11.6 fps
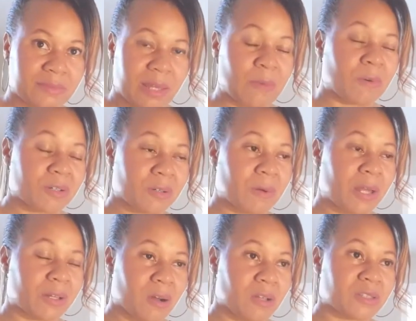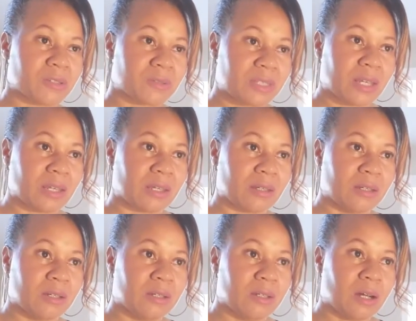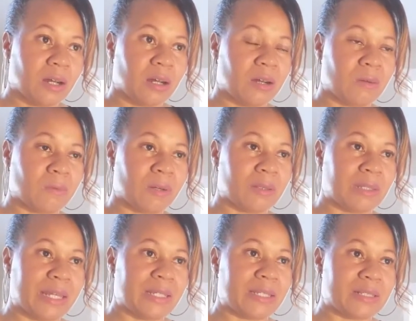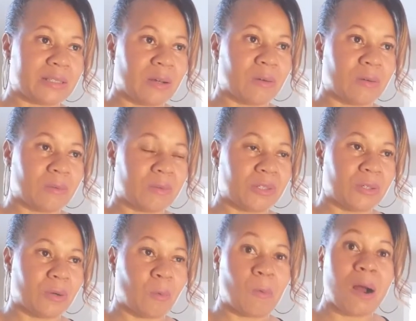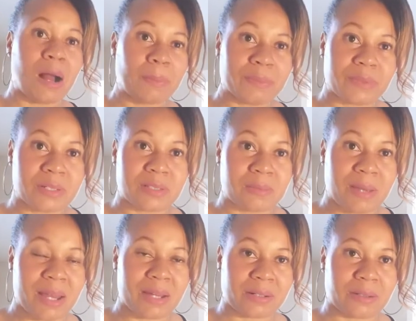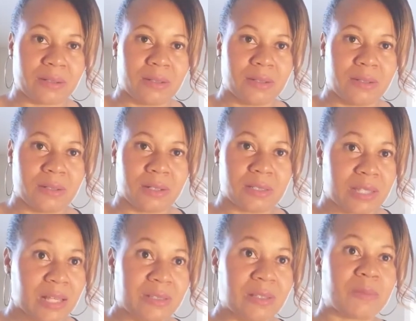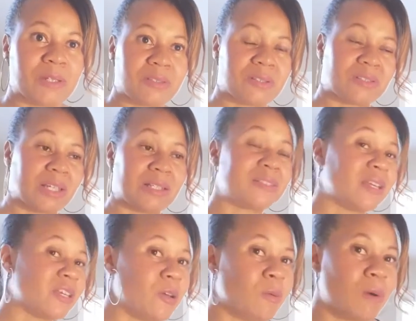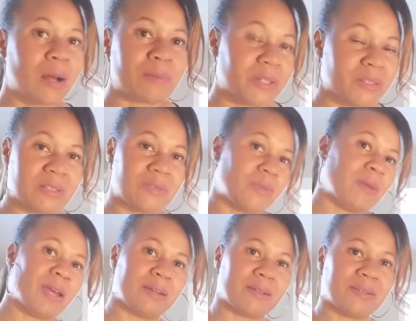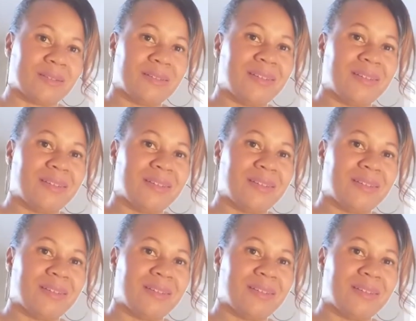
And wonder why they're also saying, uh, when ladies, oh, your wop doesn't matter. Because that's something else they're saying. They're saying your wop doesn't even matter.